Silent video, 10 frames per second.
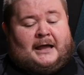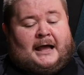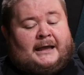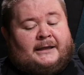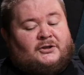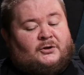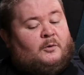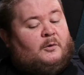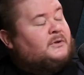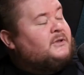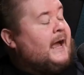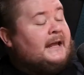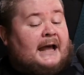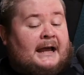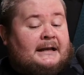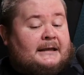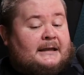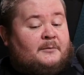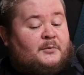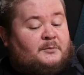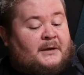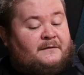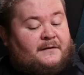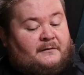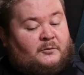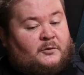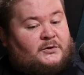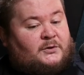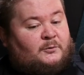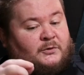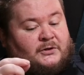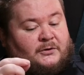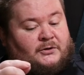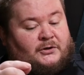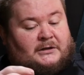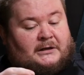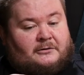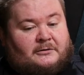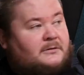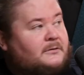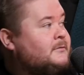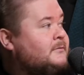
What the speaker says: Do you know what ones I like them, but my favourite ones are the ones that are just licorice.